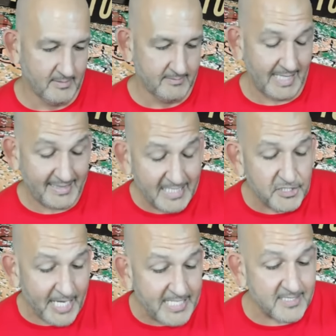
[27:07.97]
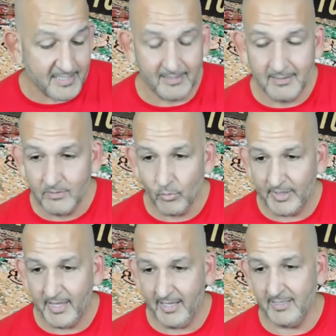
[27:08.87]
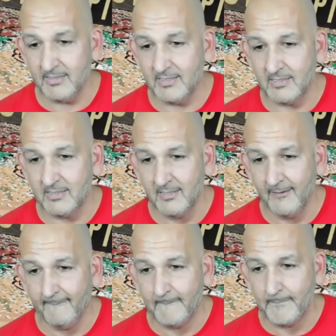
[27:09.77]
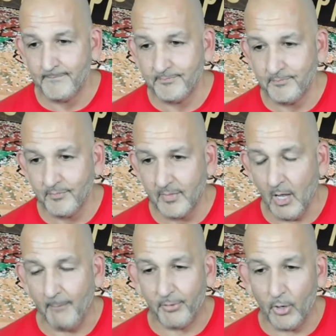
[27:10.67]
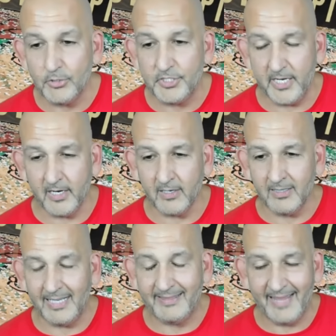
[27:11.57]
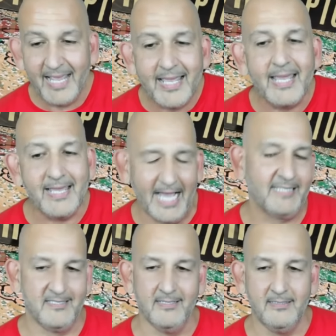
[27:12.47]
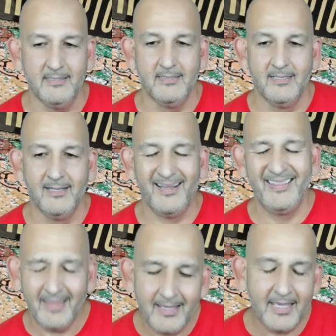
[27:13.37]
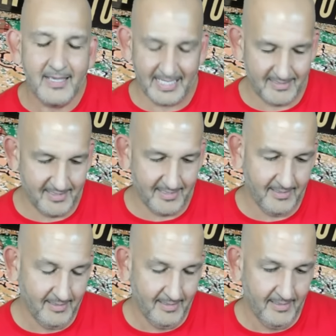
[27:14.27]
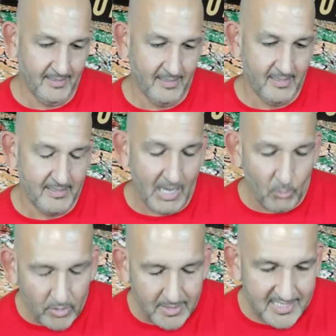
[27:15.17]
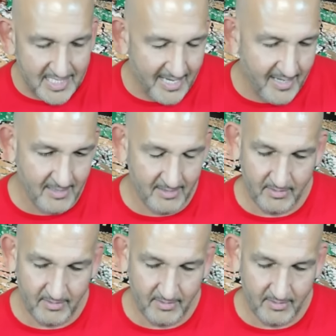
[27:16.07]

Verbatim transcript: I think Jayson with his approach here, I think he gets it. I think he gets it. Now we'll see.